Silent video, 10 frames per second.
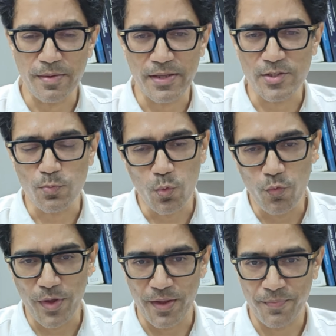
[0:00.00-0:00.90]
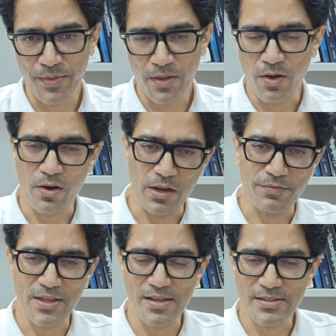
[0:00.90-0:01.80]
is moving or
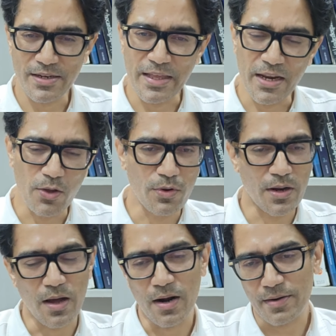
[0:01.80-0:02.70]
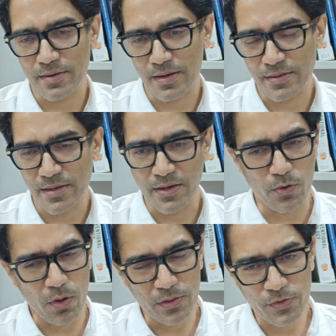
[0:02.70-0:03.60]
if there is an irregular heart rate. In
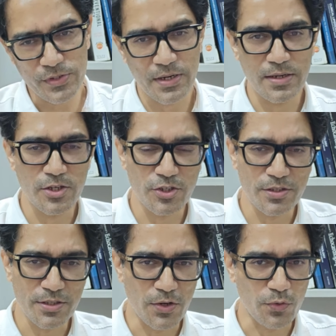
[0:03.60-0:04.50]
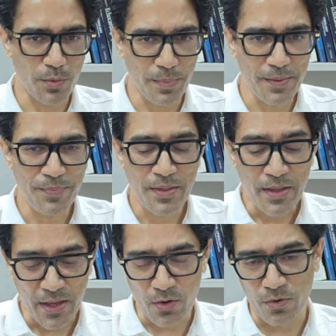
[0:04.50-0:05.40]
all those conditions, it could be
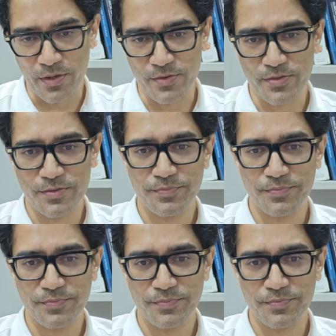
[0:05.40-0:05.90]
erroneous.